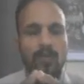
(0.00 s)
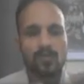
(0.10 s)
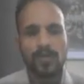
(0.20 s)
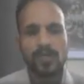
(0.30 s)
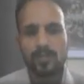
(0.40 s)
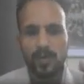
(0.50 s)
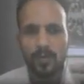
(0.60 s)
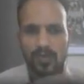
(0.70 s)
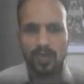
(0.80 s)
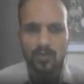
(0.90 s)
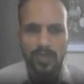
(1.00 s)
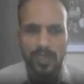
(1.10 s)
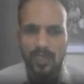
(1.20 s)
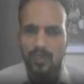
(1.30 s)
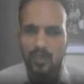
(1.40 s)
So is proportional to T
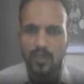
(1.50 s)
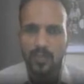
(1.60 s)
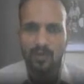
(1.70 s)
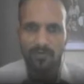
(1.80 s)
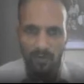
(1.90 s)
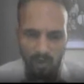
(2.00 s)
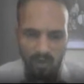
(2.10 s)
raised to the power 4.